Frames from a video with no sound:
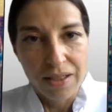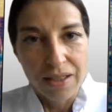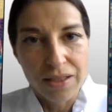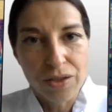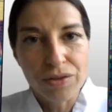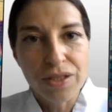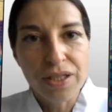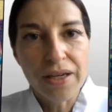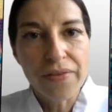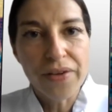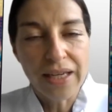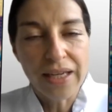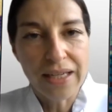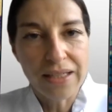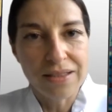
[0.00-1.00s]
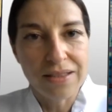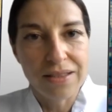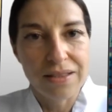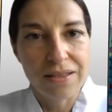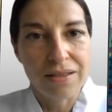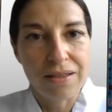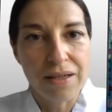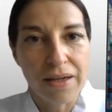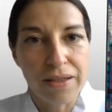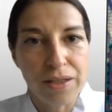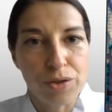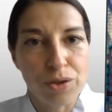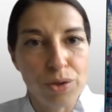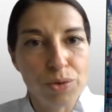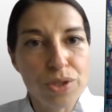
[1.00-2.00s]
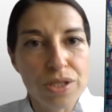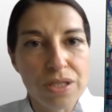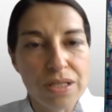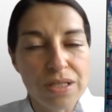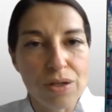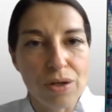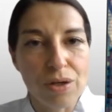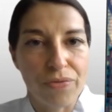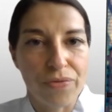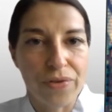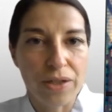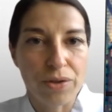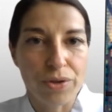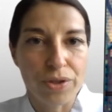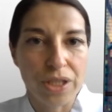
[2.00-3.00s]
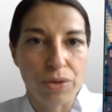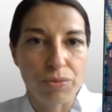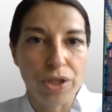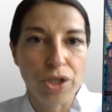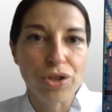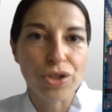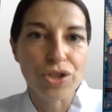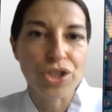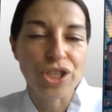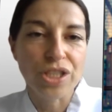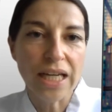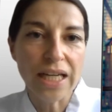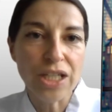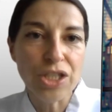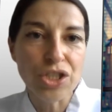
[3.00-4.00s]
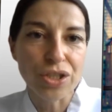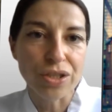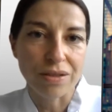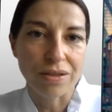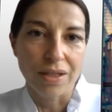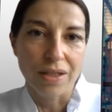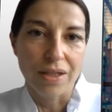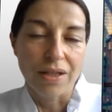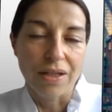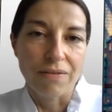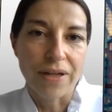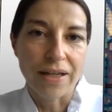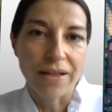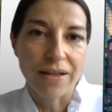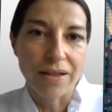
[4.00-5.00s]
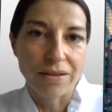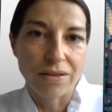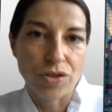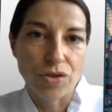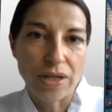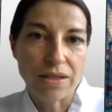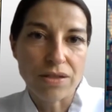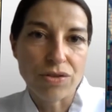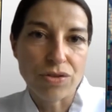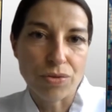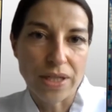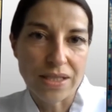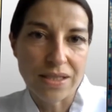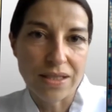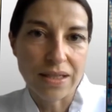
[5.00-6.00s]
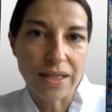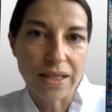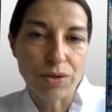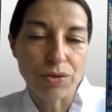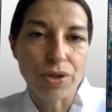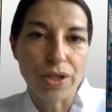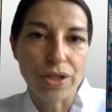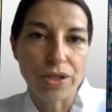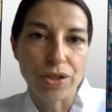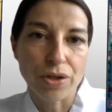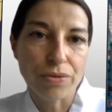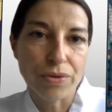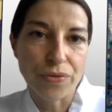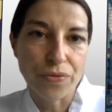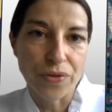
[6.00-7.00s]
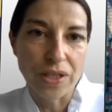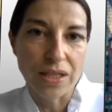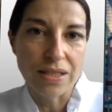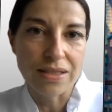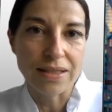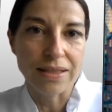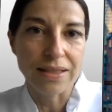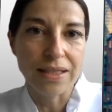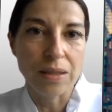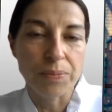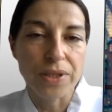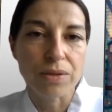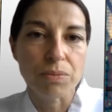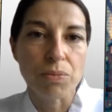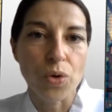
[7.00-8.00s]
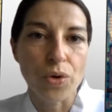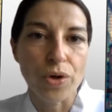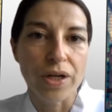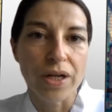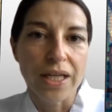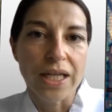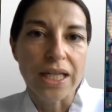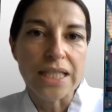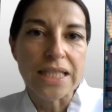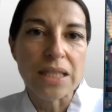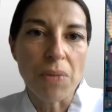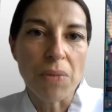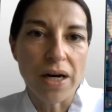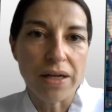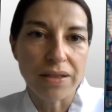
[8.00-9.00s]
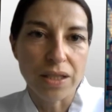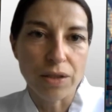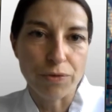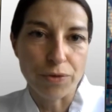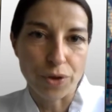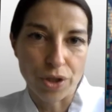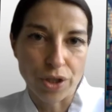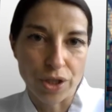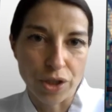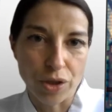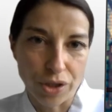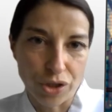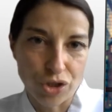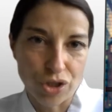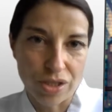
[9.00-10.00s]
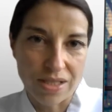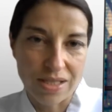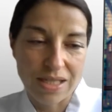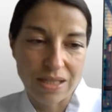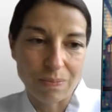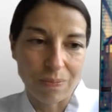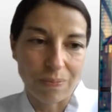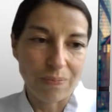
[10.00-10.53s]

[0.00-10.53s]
And on the other hand, the diagnosis of aortic regurgitation via transthoracic echocardiography is a little bit more demanding for cardiologists